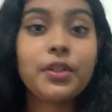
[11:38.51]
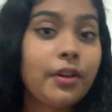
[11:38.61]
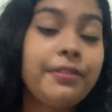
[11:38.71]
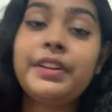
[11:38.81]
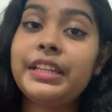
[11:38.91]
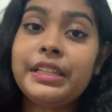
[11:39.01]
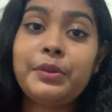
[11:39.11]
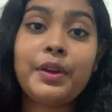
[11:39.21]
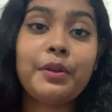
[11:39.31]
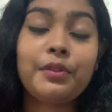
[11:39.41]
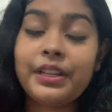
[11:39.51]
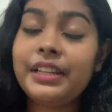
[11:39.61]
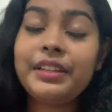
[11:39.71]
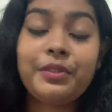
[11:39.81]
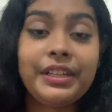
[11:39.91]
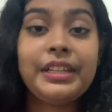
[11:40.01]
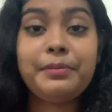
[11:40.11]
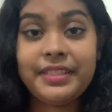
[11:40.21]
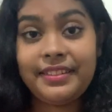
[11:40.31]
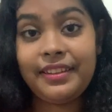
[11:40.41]
Definitely we are really really
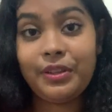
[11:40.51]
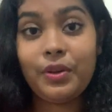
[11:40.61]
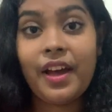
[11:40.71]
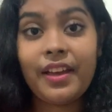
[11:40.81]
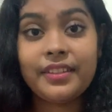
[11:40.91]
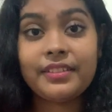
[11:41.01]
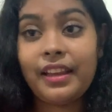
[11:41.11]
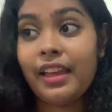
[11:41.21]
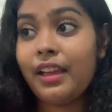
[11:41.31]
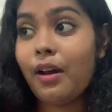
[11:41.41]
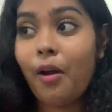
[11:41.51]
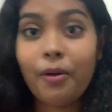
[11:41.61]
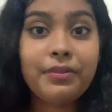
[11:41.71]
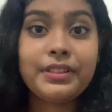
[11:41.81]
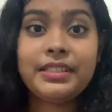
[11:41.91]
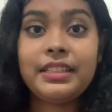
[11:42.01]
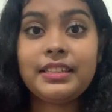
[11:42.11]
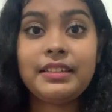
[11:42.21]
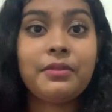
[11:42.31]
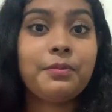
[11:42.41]
missing you guys, like
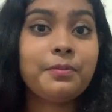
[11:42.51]
obviously